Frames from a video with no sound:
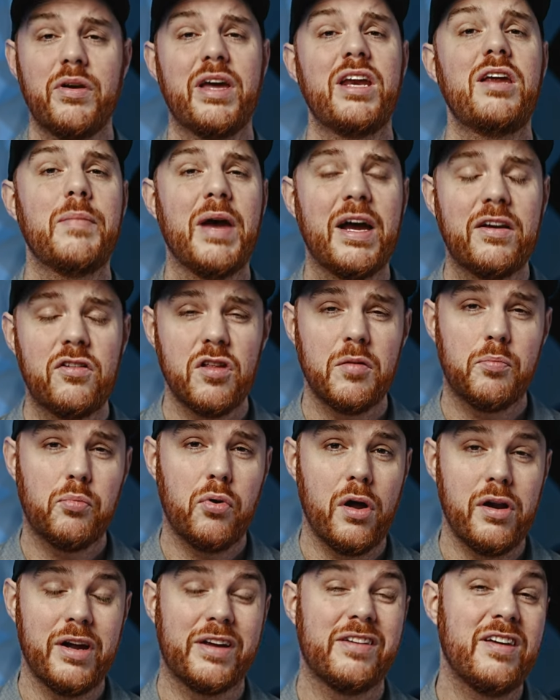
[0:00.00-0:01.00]
getting back to the
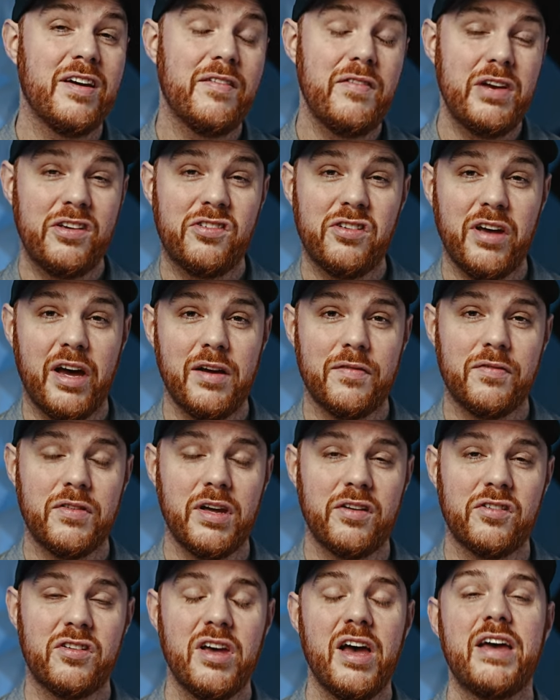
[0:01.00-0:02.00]
productivity side of
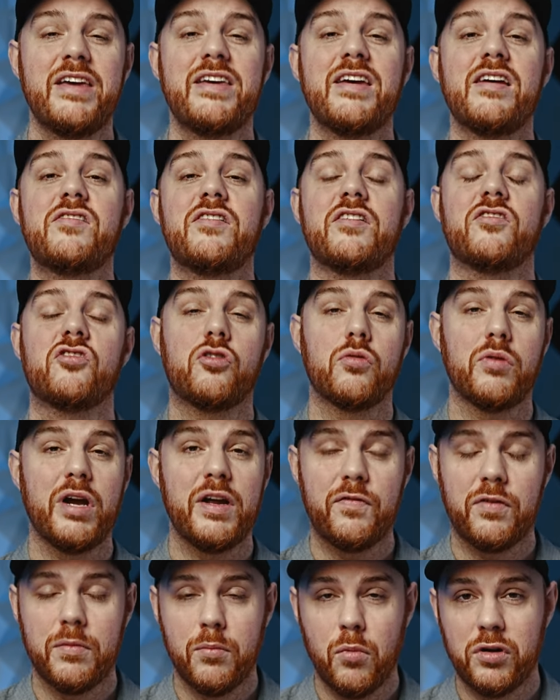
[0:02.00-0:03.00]
things, yes, it's
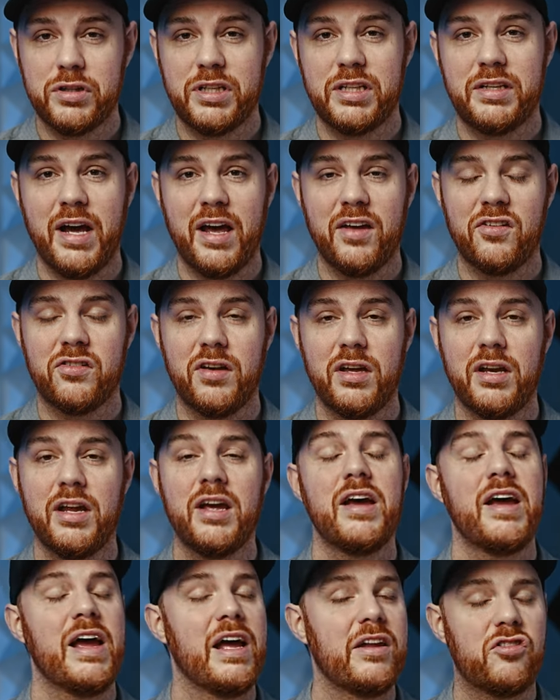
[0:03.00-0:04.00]
great for multitasking.
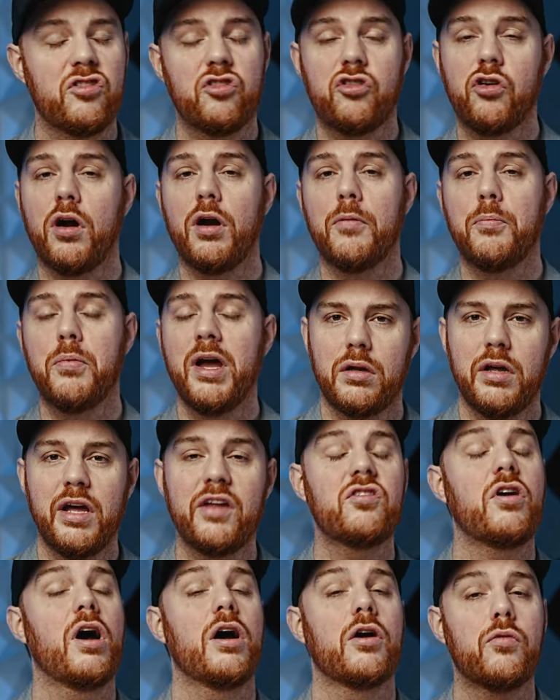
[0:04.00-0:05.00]
It's sharp,
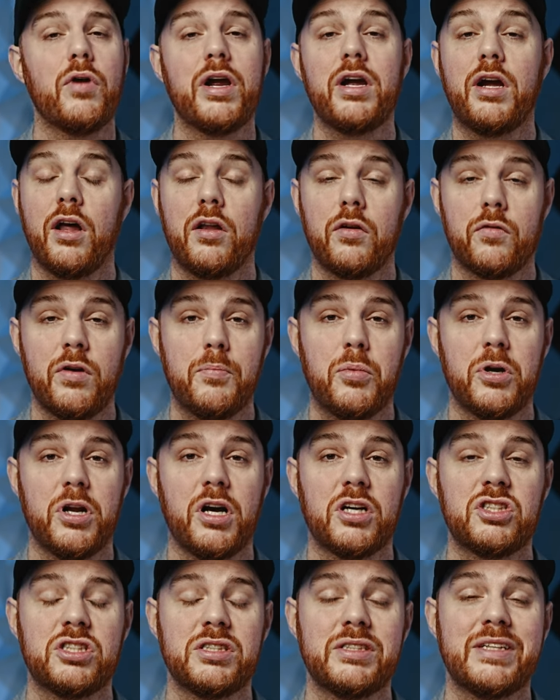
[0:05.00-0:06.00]
it's got great color
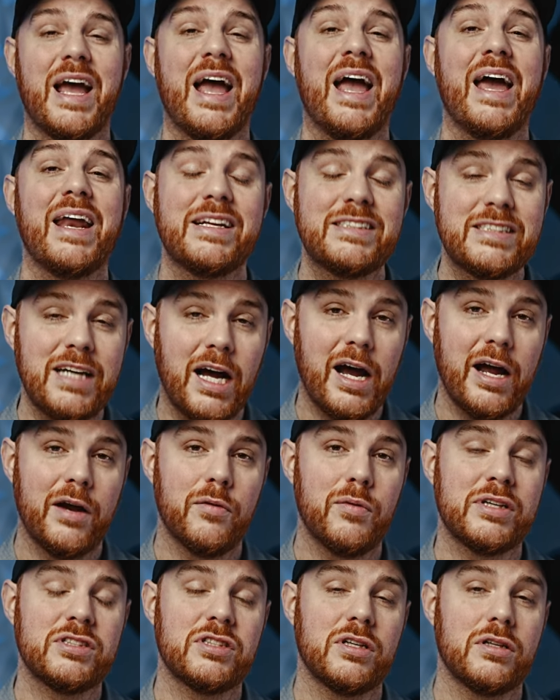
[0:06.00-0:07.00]
reproduction, and it's high
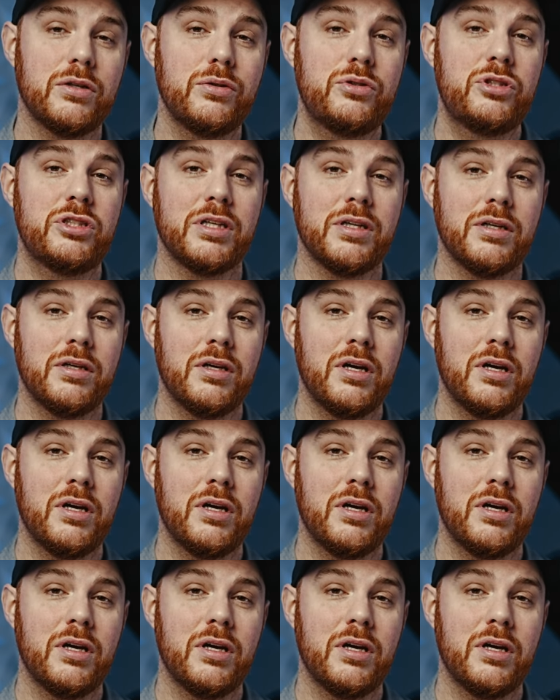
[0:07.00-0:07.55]
resolution.